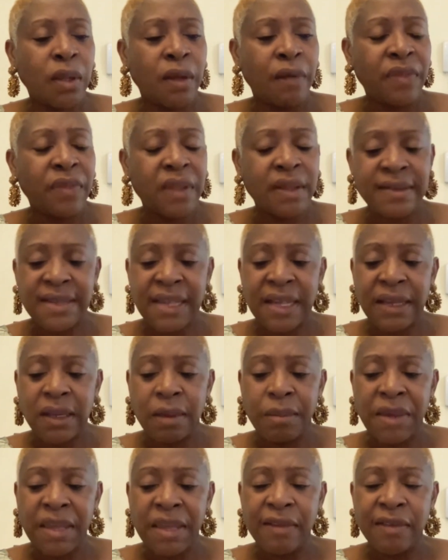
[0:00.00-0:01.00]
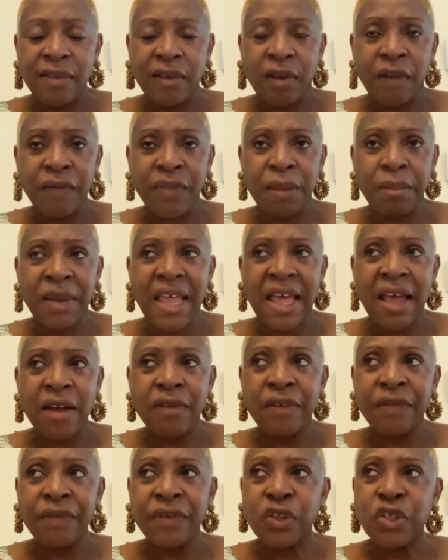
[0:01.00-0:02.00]
of the settlements of the Black
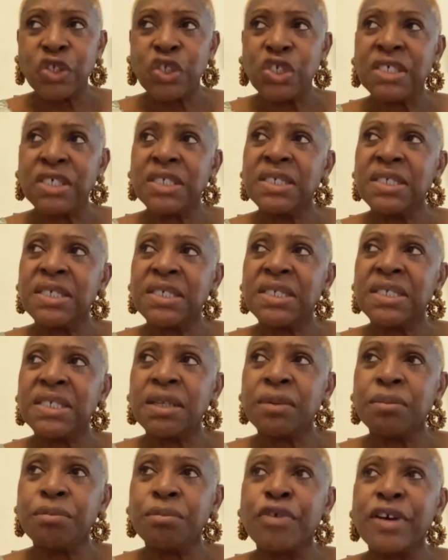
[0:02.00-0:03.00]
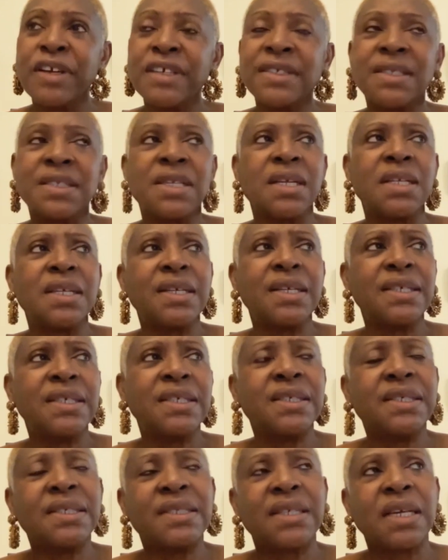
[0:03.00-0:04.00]
refugees in Preston, and
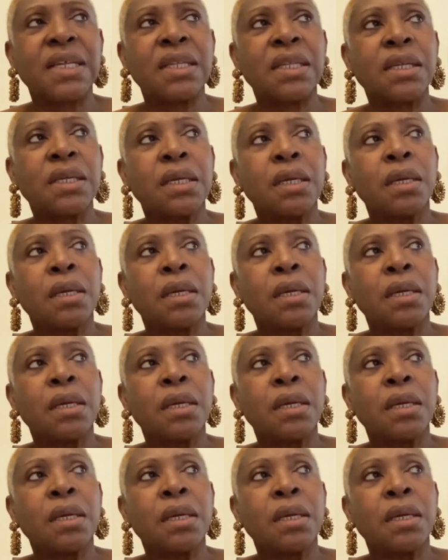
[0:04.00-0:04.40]
he said,